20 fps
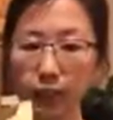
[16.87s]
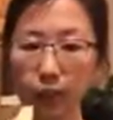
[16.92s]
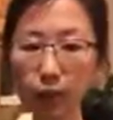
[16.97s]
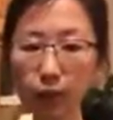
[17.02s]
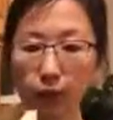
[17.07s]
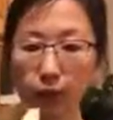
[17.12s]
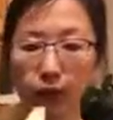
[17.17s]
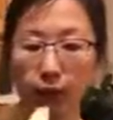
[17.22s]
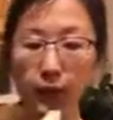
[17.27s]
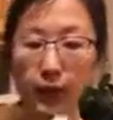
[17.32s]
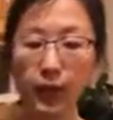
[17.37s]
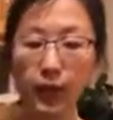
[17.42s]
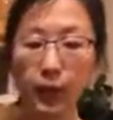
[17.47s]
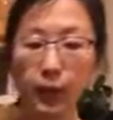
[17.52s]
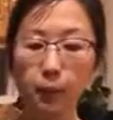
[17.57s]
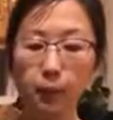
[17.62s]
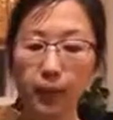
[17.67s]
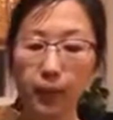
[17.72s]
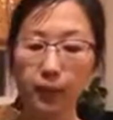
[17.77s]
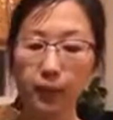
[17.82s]
Okay,
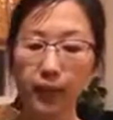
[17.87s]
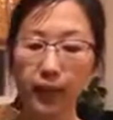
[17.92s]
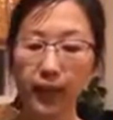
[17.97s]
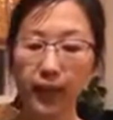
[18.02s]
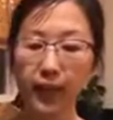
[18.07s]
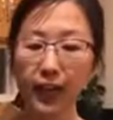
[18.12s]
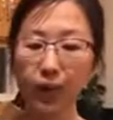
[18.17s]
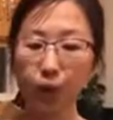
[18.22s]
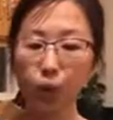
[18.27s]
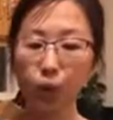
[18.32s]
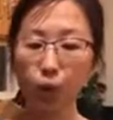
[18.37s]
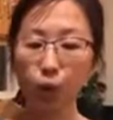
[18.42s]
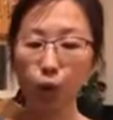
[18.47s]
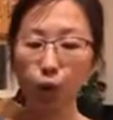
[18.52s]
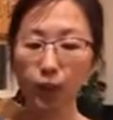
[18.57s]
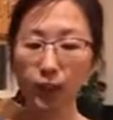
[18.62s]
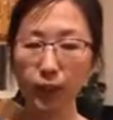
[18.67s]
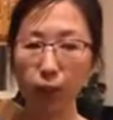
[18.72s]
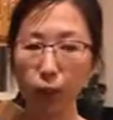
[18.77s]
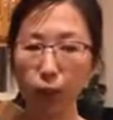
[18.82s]
but if you can't
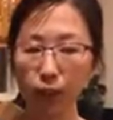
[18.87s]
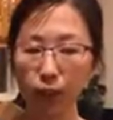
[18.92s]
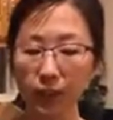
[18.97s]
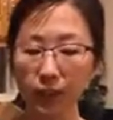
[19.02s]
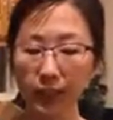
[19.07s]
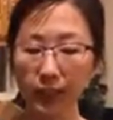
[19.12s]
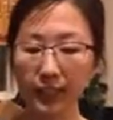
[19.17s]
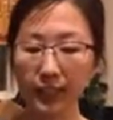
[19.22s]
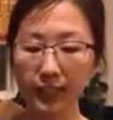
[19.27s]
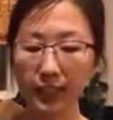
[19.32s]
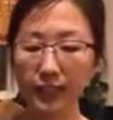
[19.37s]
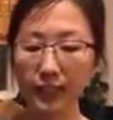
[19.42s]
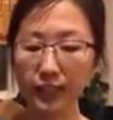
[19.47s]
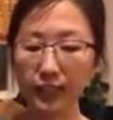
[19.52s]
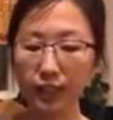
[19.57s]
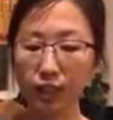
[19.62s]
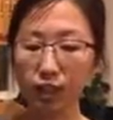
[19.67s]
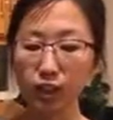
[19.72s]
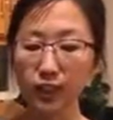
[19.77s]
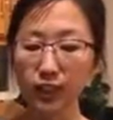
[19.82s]
roll it over like
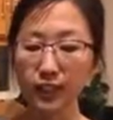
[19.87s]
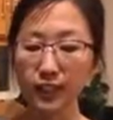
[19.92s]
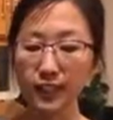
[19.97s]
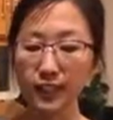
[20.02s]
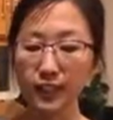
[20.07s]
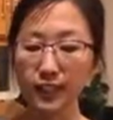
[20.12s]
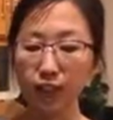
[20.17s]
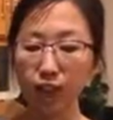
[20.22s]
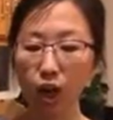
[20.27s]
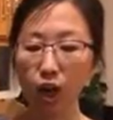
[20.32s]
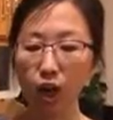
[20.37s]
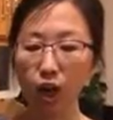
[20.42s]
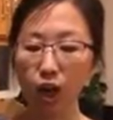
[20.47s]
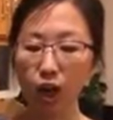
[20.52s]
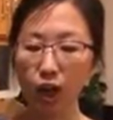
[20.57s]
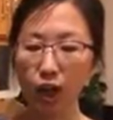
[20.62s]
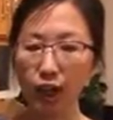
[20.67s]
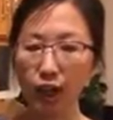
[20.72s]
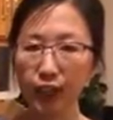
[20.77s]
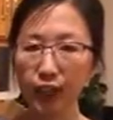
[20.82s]
this and they're nice and
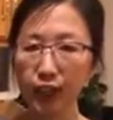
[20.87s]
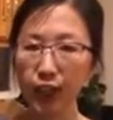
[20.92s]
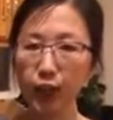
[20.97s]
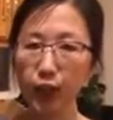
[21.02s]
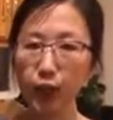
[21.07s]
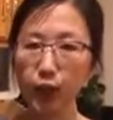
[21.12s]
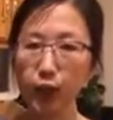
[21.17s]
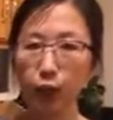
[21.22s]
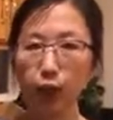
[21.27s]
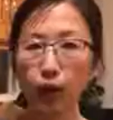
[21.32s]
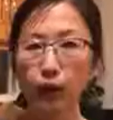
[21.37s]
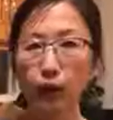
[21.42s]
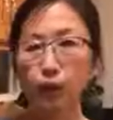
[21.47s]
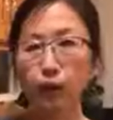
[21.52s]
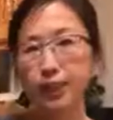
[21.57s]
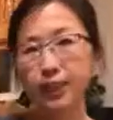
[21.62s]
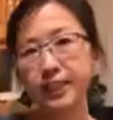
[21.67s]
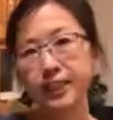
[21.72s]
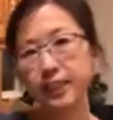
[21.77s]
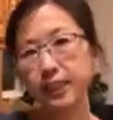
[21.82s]
hard, you want
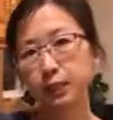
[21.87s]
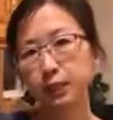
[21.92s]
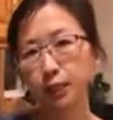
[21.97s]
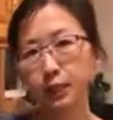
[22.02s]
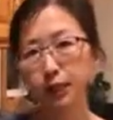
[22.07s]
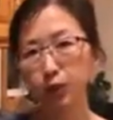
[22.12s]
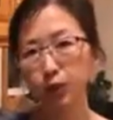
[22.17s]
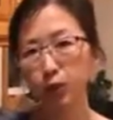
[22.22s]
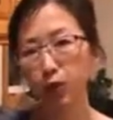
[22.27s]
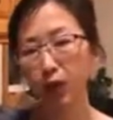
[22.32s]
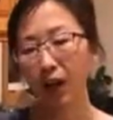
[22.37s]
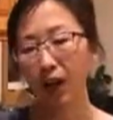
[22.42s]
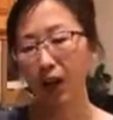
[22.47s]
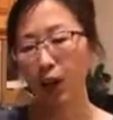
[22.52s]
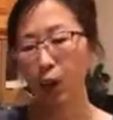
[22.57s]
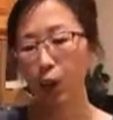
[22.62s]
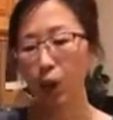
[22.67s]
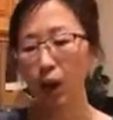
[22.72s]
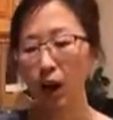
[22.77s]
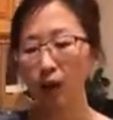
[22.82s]
to re-dip into
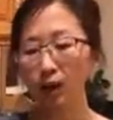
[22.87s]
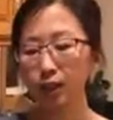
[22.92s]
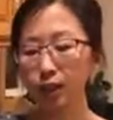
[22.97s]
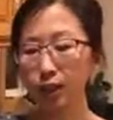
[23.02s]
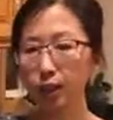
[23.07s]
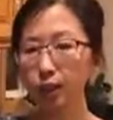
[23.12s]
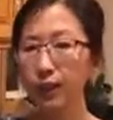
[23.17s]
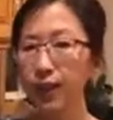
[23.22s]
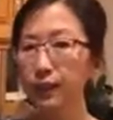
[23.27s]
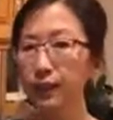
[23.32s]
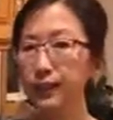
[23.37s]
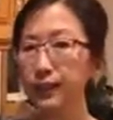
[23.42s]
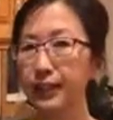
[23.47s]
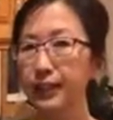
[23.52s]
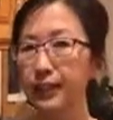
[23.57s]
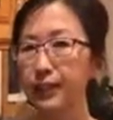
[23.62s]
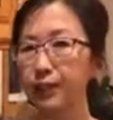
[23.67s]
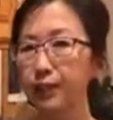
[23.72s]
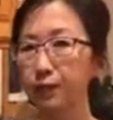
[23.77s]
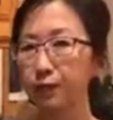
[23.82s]
hot water so you have it
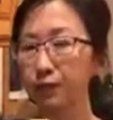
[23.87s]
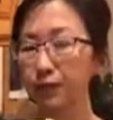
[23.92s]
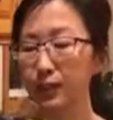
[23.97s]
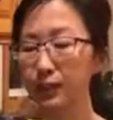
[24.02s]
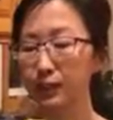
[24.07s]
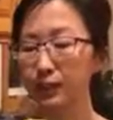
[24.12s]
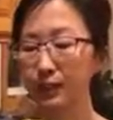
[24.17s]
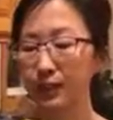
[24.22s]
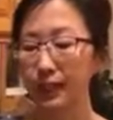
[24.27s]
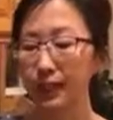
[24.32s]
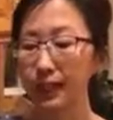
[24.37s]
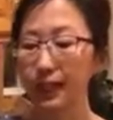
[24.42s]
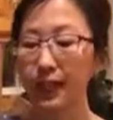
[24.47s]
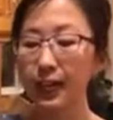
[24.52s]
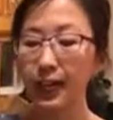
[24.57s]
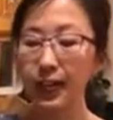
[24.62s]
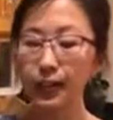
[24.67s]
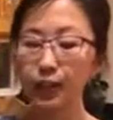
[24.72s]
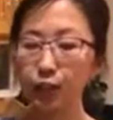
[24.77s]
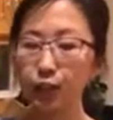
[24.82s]
nice and flimsy.
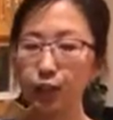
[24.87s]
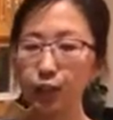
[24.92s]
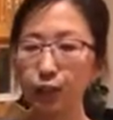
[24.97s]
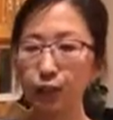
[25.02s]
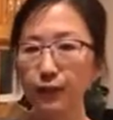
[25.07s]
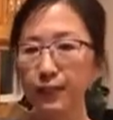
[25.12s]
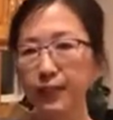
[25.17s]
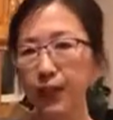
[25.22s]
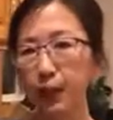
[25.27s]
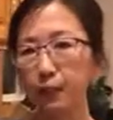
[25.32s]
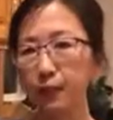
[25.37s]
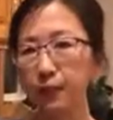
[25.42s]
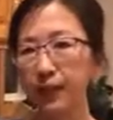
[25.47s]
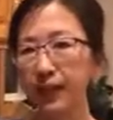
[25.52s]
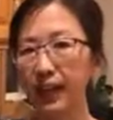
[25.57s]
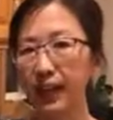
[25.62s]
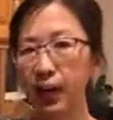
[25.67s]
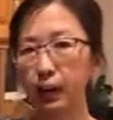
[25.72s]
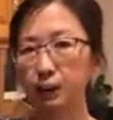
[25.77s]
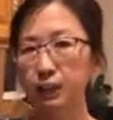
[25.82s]
There's different type of
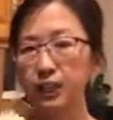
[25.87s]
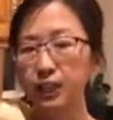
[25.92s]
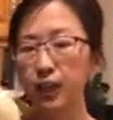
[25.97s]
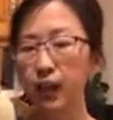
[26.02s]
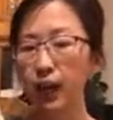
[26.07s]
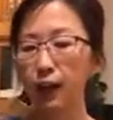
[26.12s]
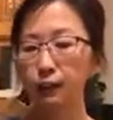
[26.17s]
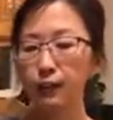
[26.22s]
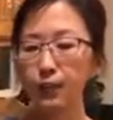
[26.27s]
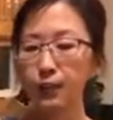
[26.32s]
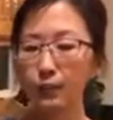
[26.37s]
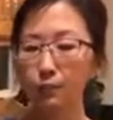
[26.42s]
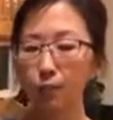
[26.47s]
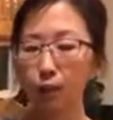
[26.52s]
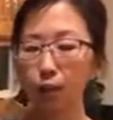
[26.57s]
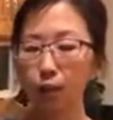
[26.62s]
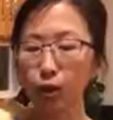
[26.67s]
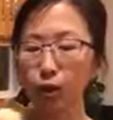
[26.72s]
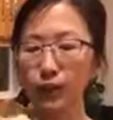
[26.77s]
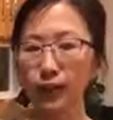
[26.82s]
cabbage. I have the
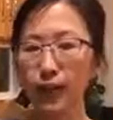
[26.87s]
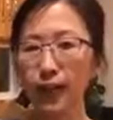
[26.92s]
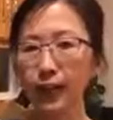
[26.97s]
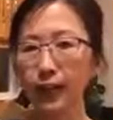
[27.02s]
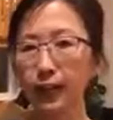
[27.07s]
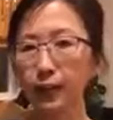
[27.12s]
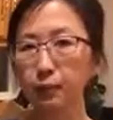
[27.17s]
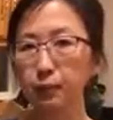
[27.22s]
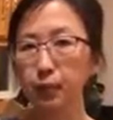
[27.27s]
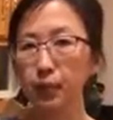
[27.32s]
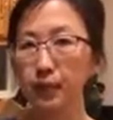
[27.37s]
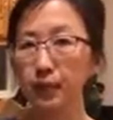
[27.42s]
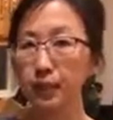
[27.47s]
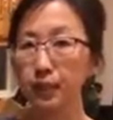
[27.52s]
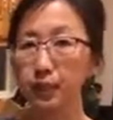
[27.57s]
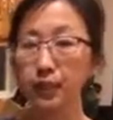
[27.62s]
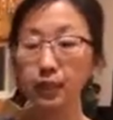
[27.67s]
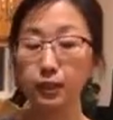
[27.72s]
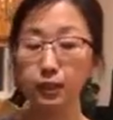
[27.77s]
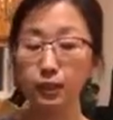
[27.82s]
smaller kind, but
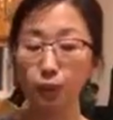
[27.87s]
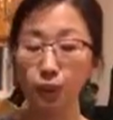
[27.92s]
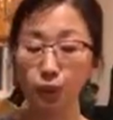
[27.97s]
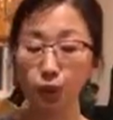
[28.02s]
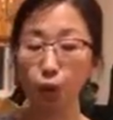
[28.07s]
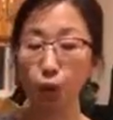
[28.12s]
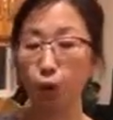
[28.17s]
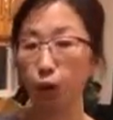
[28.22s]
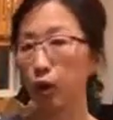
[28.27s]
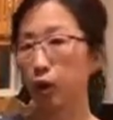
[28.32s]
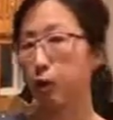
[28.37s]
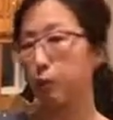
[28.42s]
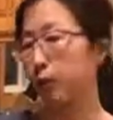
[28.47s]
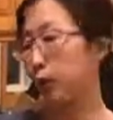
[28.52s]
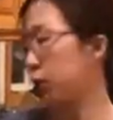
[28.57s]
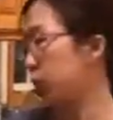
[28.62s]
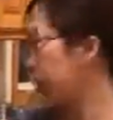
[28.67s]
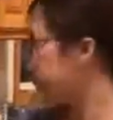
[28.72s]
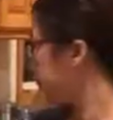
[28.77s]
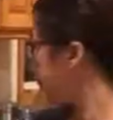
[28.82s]
it's still workable.